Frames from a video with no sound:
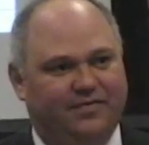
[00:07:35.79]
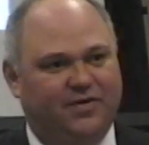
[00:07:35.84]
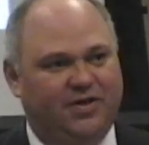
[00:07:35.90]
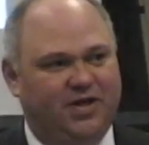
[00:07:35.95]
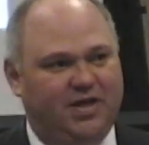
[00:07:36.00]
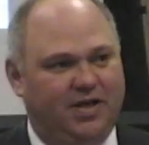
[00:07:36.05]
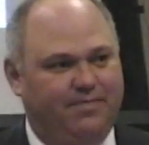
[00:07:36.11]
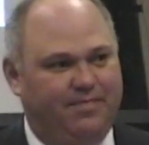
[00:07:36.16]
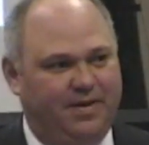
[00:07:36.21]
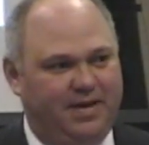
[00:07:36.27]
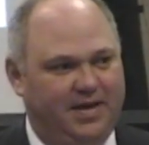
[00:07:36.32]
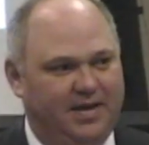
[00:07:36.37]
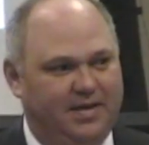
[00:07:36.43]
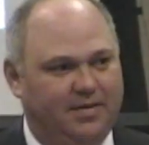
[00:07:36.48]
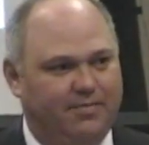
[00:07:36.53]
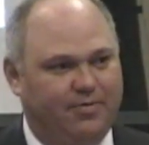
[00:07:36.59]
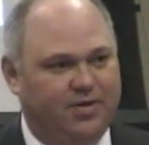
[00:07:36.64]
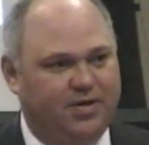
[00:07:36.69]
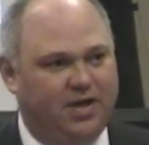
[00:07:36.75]
of GDP, the
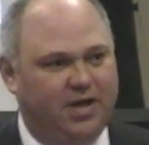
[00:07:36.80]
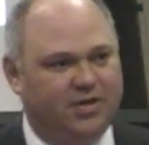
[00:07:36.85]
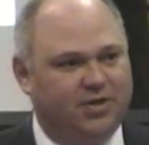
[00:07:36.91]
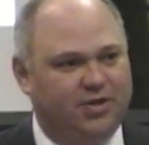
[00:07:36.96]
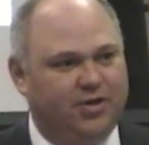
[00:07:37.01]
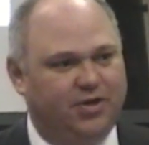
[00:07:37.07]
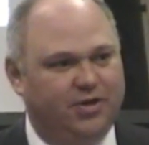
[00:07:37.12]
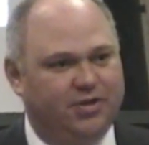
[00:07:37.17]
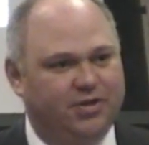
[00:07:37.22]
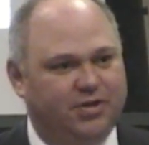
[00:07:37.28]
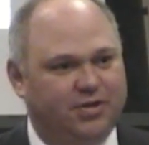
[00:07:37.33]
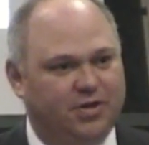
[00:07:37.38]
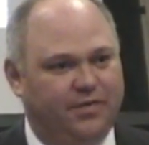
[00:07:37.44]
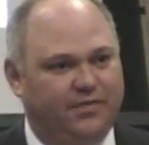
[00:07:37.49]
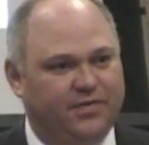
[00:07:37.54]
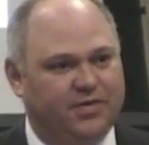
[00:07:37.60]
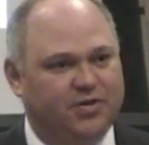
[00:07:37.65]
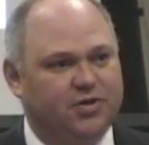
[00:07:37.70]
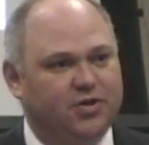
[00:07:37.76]
production of goods and
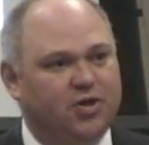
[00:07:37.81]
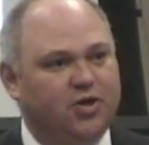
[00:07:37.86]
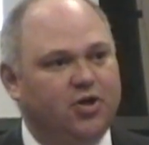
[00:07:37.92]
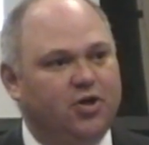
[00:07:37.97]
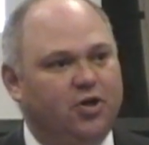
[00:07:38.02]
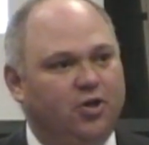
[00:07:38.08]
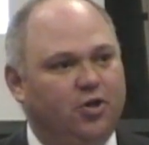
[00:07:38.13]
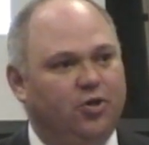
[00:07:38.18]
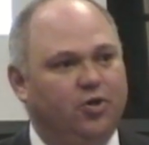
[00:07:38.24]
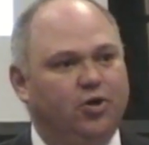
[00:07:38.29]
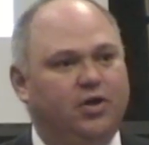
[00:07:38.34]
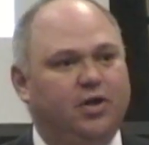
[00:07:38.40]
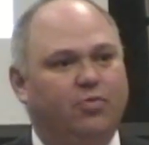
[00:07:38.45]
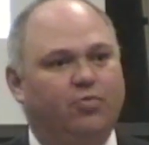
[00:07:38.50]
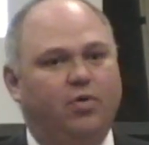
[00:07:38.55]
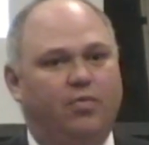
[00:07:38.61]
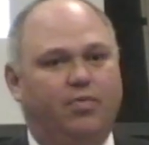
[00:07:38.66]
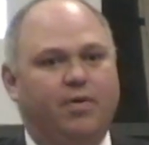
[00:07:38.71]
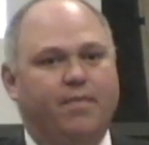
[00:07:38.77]
services, look at
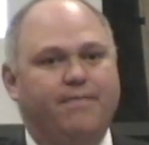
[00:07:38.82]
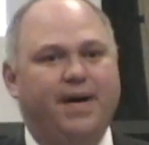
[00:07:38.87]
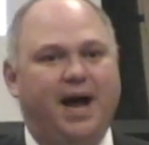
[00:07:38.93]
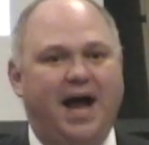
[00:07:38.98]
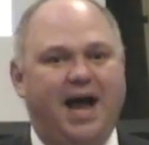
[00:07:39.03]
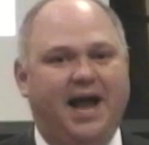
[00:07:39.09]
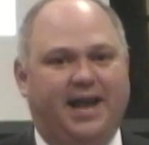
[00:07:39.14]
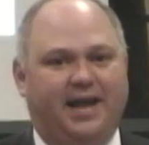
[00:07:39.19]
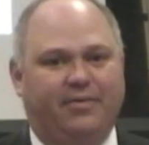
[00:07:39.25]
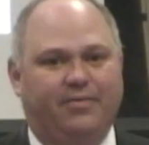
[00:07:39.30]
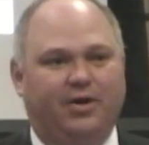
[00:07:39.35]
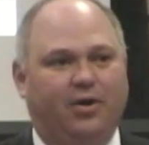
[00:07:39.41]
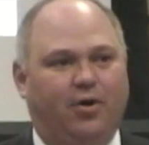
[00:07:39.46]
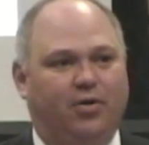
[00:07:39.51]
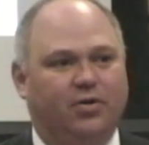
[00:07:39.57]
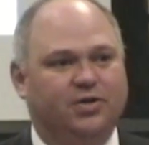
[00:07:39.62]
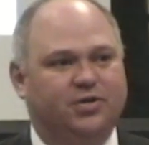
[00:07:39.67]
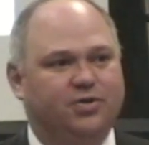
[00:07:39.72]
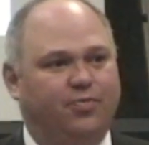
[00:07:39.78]
what we're buying,
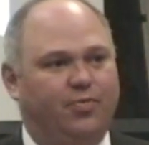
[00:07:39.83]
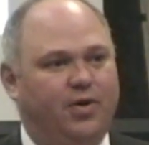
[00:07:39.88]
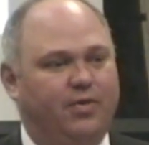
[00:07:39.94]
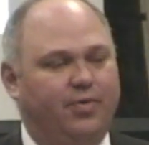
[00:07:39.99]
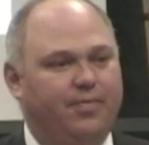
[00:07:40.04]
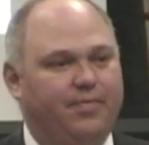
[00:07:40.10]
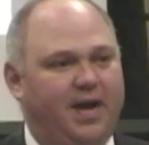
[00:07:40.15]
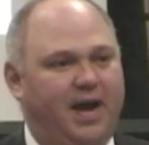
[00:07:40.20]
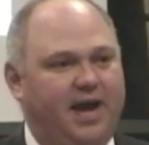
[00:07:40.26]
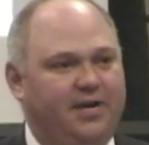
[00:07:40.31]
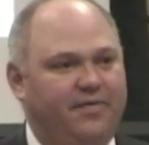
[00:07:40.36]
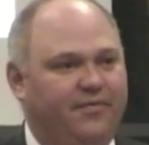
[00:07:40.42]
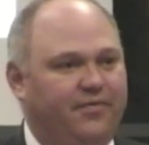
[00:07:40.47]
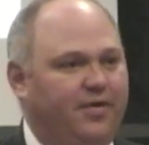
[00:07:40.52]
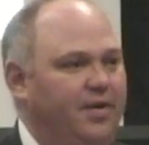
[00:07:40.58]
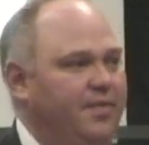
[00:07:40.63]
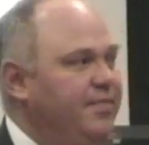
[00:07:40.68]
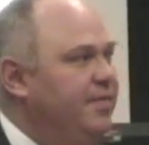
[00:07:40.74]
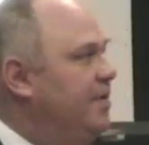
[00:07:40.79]
regardless of where we're buying it
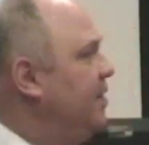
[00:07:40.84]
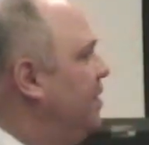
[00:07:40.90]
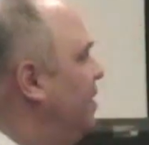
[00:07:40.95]
from,